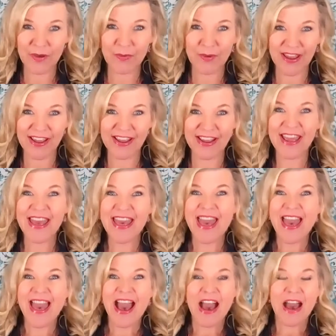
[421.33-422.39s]
Okay.
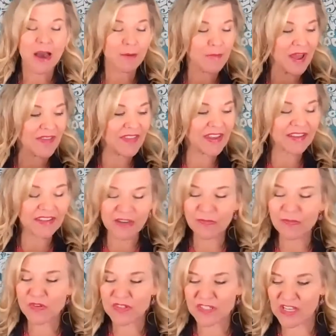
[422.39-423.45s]
And then give
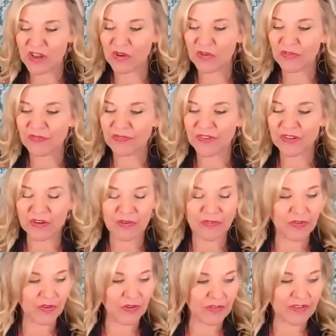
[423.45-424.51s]
yourself, if
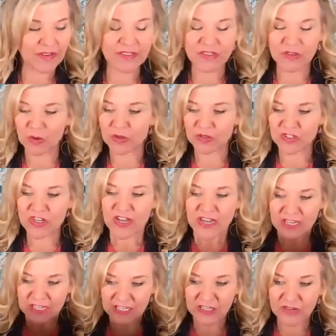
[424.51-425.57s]
you're going to indulge,
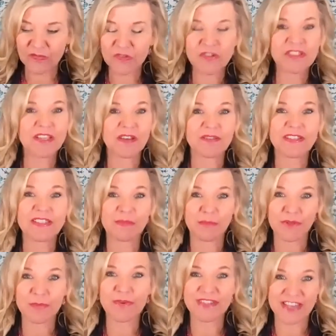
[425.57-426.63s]
give yourself some
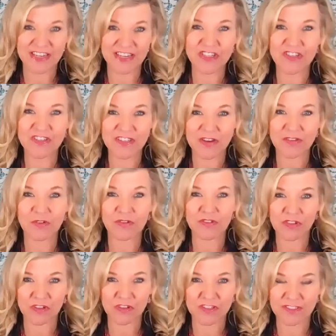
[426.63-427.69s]
limitations on your
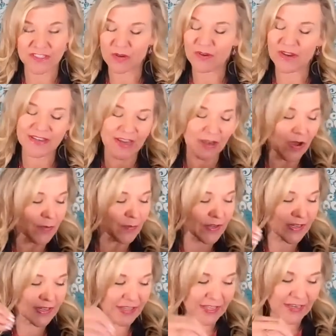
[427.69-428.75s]
indulgence. Okay. Now I'm
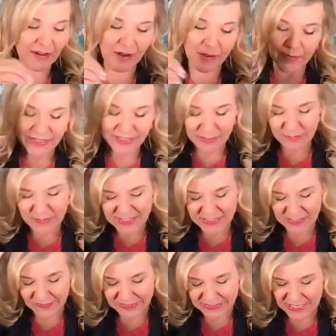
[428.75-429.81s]
going to give
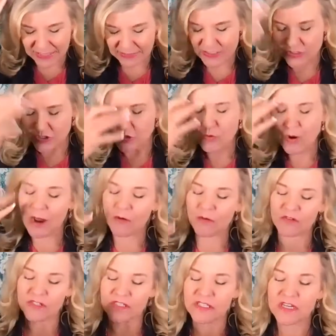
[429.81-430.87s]
myself exactly 2
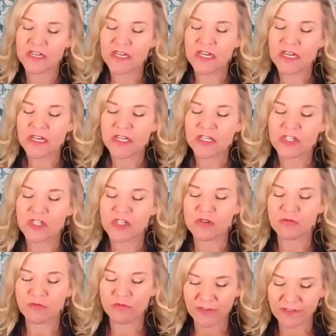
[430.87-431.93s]
hours
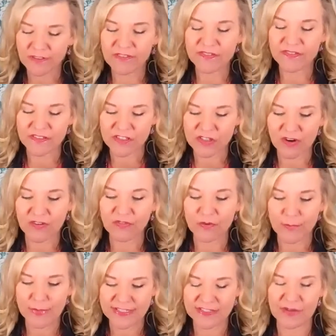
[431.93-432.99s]
to really feel sorry for
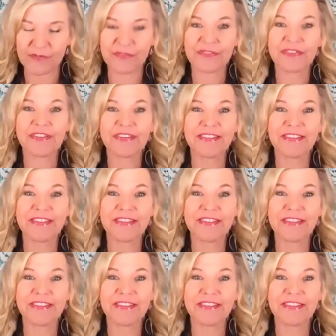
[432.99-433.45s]
myself.